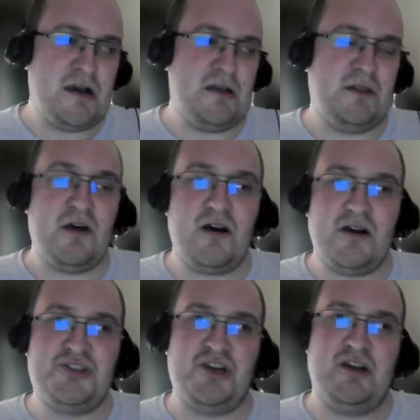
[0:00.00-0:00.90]

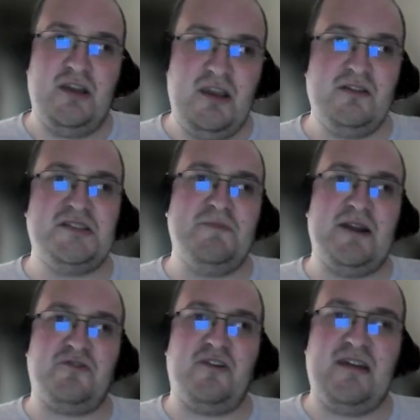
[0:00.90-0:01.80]
larger in the
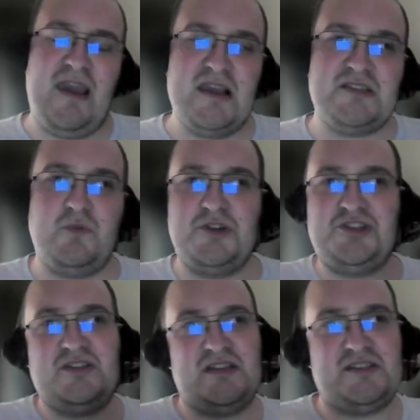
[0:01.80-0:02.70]
symmetric case,
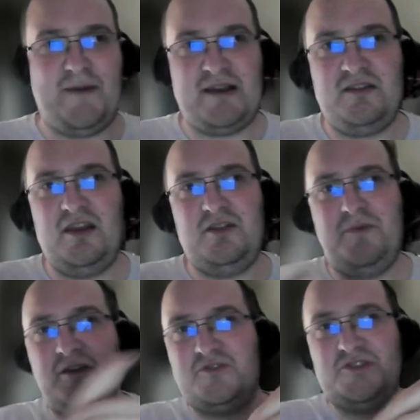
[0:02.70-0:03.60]
which is expected
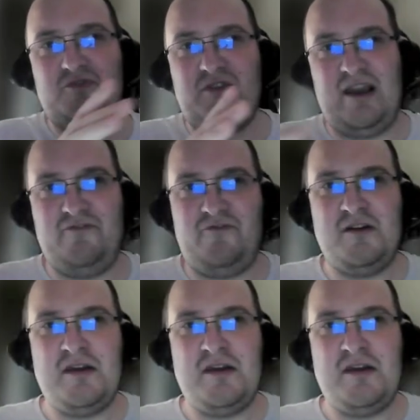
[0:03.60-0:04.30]
because you have